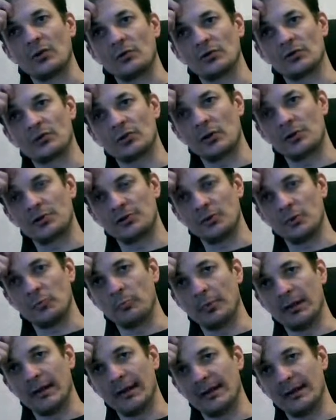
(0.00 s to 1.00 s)
stars, no
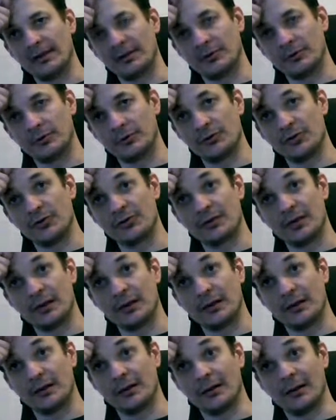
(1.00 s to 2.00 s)
planet, you're just
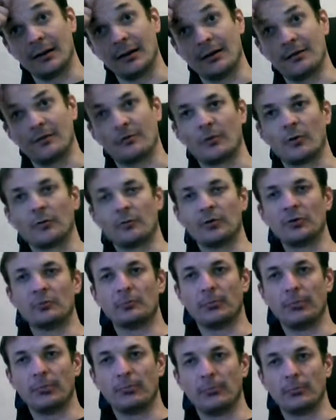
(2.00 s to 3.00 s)
in
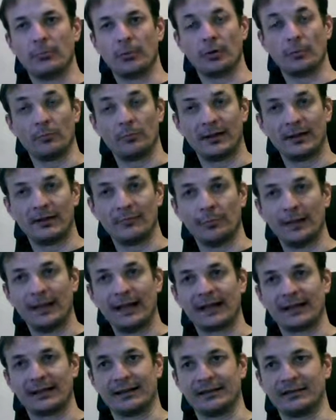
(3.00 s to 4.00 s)
complete
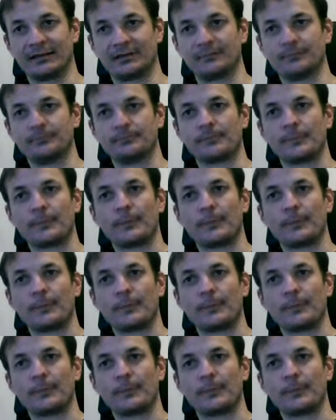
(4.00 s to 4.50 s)
blackness.